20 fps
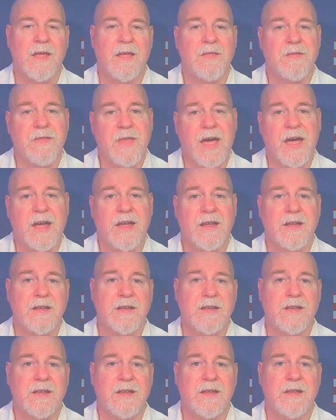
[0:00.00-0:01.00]
That,
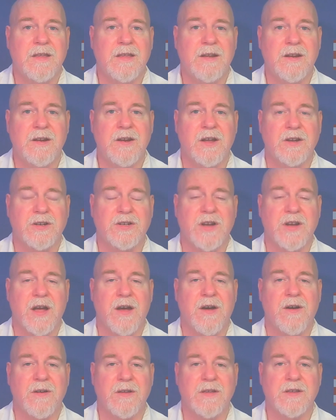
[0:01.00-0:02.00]
in a
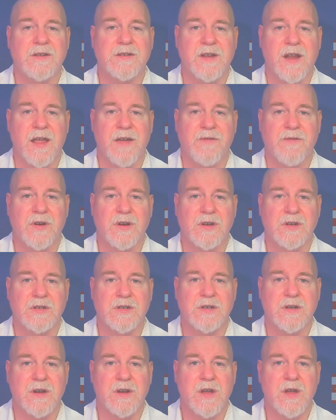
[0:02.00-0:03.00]
nutshell, is leverage.